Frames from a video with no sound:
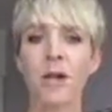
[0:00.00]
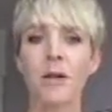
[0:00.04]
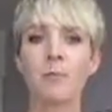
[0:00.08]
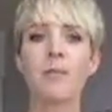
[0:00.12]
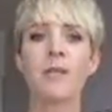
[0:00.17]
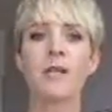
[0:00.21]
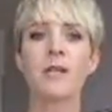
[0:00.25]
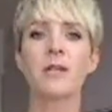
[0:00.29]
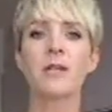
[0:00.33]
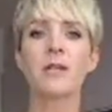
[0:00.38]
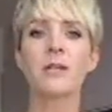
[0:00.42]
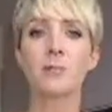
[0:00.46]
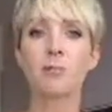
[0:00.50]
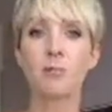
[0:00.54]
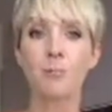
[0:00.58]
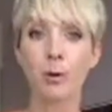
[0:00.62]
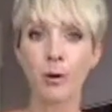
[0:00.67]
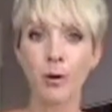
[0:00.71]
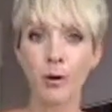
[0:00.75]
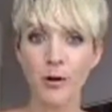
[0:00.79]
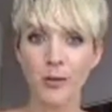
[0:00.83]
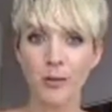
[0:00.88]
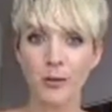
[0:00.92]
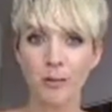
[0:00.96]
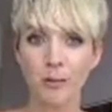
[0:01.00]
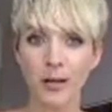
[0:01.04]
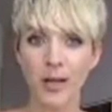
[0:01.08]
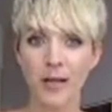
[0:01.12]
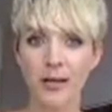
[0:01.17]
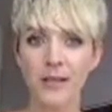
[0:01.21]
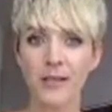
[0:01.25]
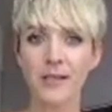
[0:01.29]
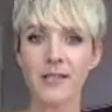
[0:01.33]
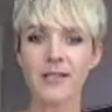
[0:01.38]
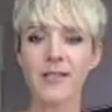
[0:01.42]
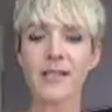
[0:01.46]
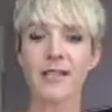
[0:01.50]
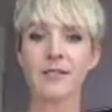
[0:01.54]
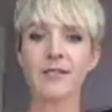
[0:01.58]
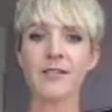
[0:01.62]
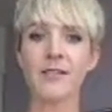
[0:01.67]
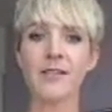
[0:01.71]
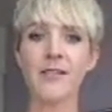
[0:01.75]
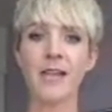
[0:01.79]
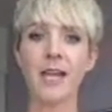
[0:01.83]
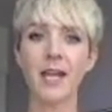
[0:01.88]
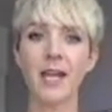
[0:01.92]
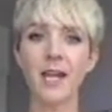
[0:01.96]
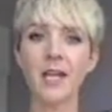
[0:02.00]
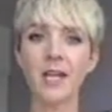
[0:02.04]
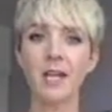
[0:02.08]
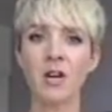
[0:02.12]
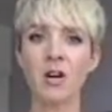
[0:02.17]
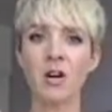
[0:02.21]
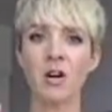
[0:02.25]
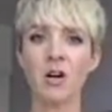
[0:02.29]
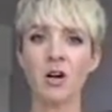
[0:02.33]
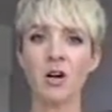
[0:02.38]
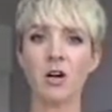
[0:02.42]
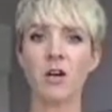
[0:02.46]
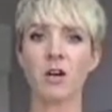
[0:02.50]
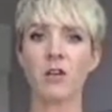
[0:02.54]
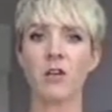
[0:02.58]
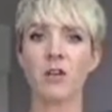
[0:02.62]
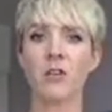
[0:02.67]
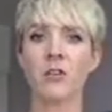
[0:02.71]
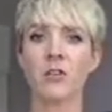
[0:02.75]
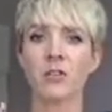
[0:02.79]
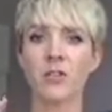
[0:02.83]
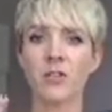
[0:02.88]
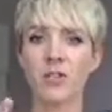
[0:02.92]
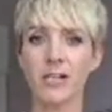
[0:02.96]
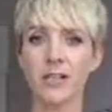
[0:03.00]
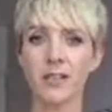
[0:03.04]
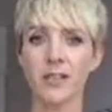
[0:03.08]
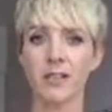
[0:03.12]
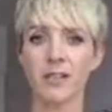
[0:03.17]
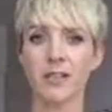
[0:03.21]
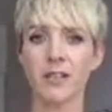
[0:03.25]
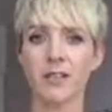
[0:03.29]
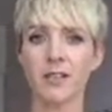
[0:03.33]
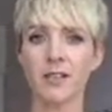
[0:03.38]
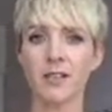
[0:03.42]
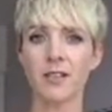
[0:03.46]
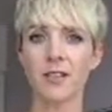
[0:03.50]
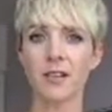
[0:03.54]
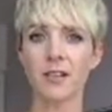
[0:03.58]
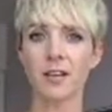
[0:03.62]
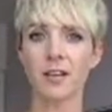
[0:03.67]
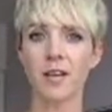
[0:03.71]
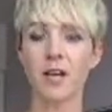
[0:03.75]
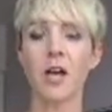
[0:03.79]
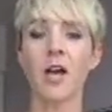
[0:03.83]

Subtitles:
Because birth plans, if they are written